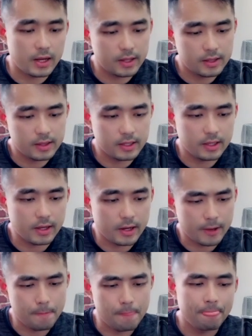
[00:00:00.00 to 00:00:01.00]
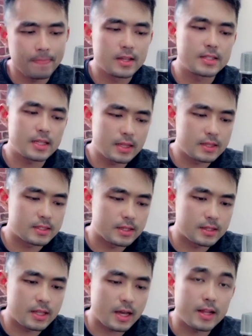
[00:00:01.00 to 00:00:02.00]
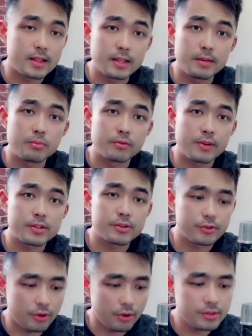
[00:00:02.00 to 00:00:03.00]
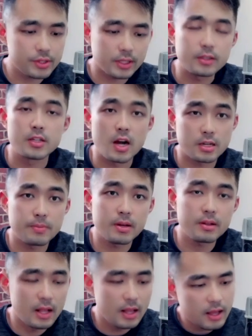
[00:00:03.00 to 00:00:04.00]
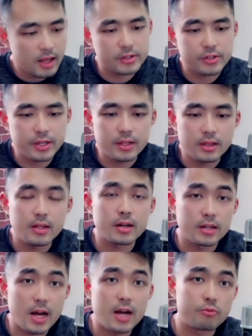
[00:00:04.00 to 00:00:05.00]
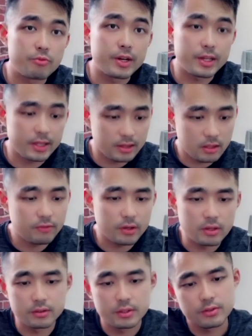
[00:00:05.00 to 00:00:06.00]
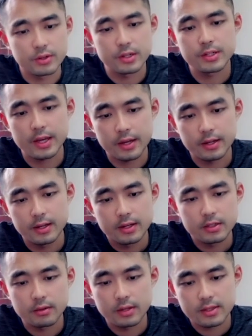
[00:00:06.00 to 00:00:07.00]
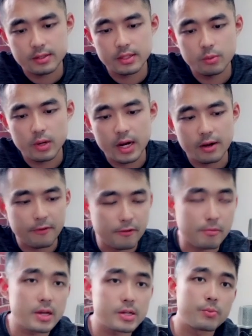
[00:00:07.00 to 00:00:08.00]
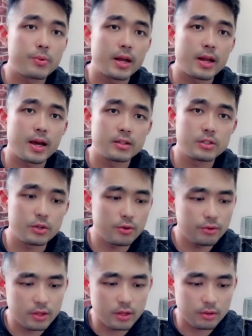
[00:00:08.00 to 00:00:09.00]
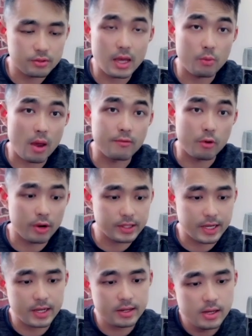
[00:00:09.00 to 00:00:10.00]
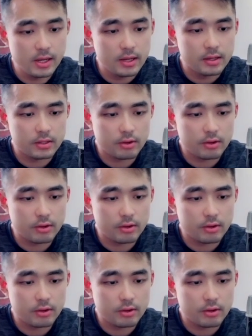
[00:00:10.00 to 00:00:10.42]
And the sentences that the professor talked about, actually they're not really difficult to understand. So let's see what kind of information we can add to the notes that we have already taken.